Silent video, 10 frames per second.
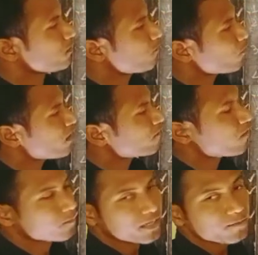for duck
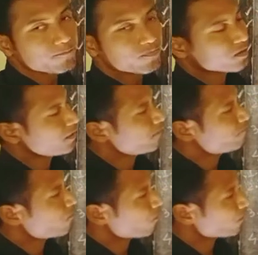farming? A
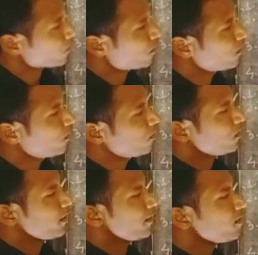pond
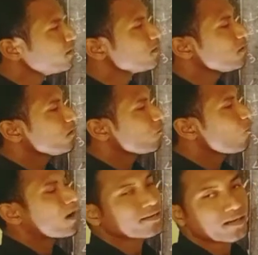and
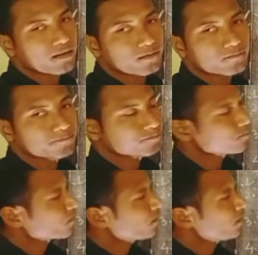water
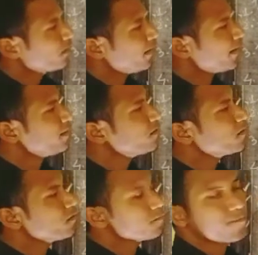
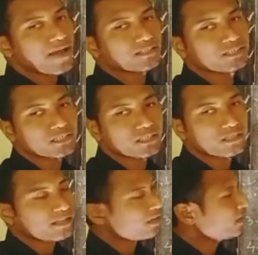and
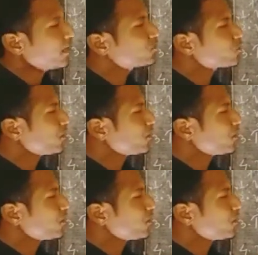fencing and so